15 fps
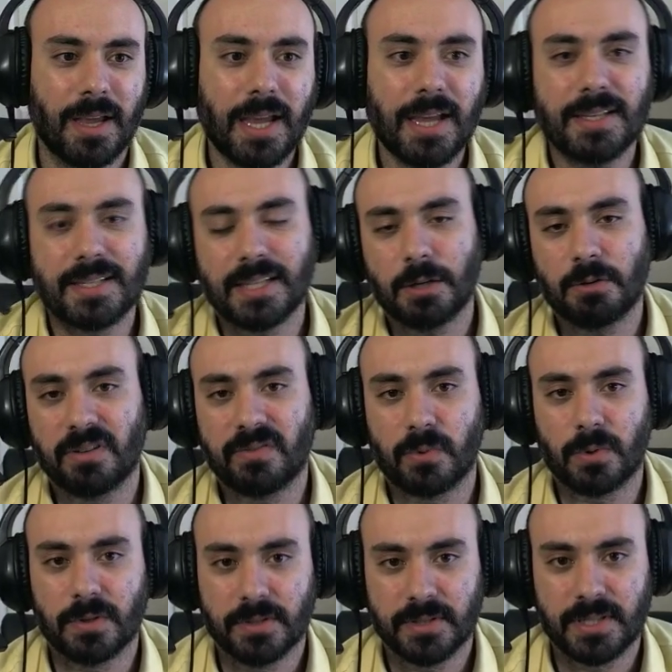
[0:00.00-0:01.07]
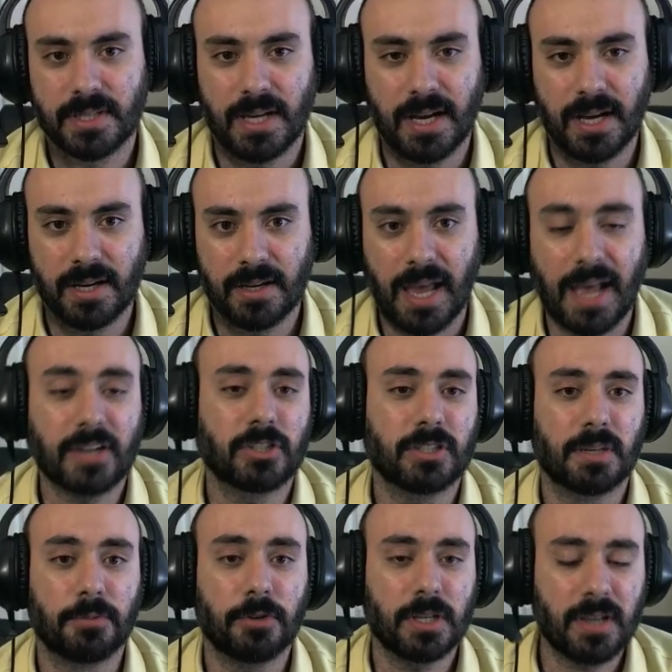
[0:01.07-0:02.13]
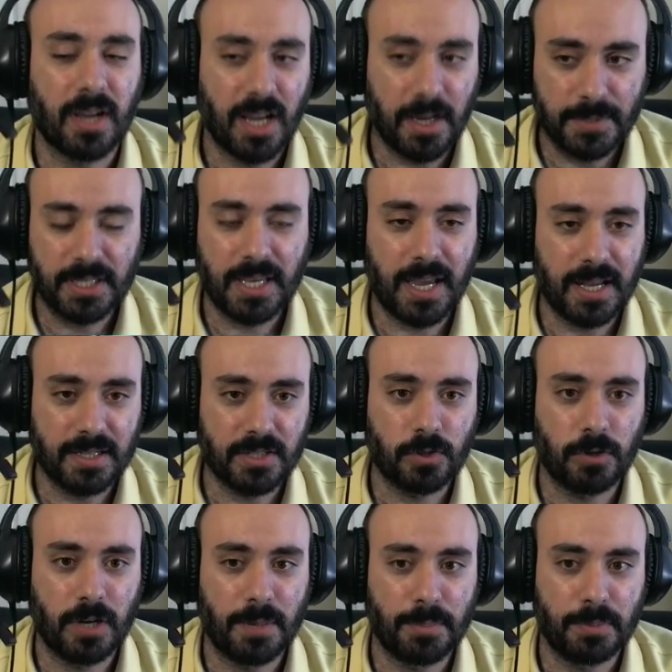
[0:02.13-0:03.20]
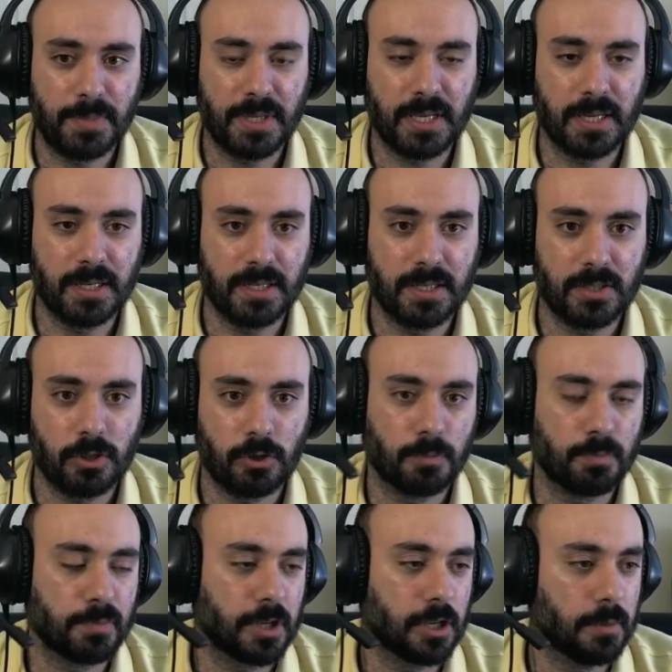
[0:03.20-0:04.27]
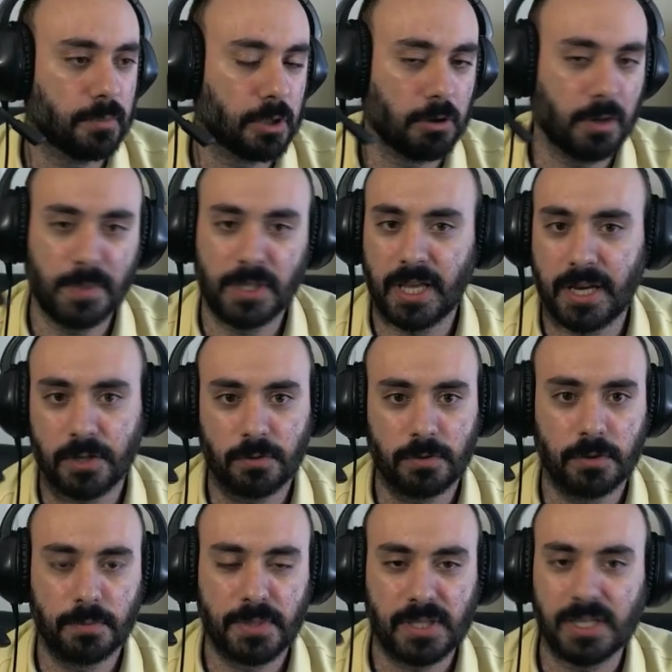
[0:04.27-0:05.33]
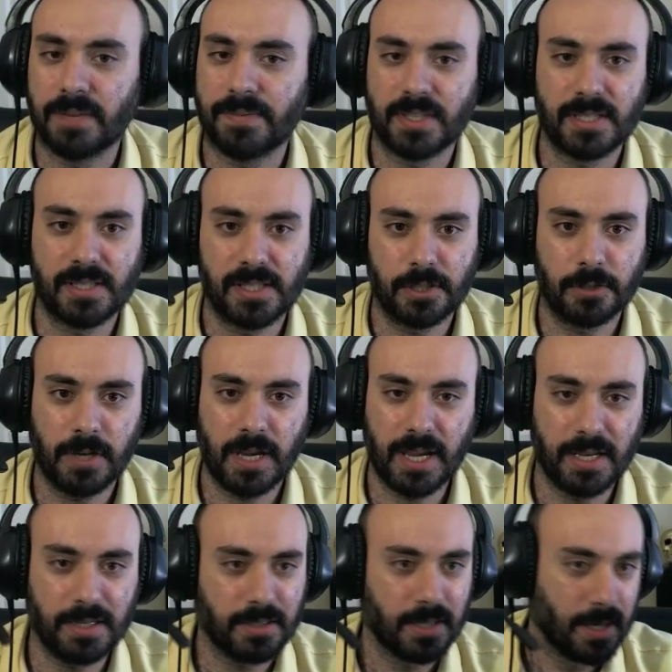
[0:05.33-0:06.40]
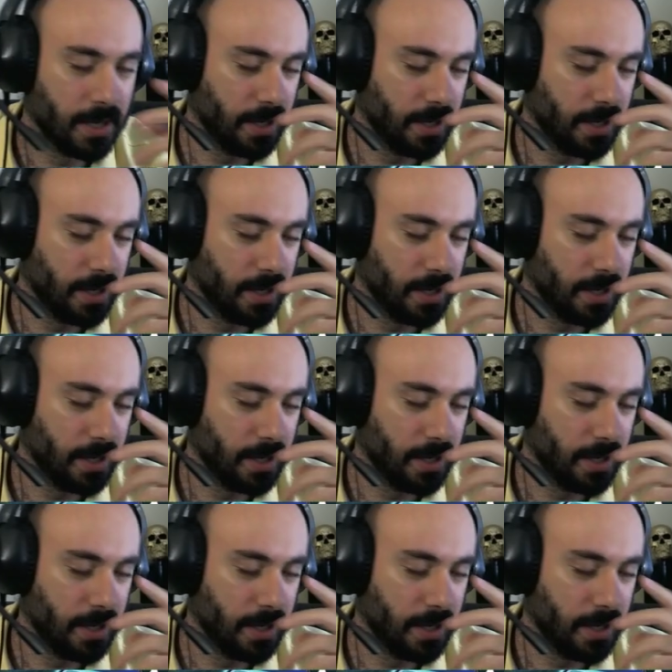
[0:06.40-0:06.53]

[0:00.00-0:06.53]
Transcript: And Slayer of Worlds. Actually a pretty common Canis drop, because you're going to blow up a lot of troops, and if this is in your hand,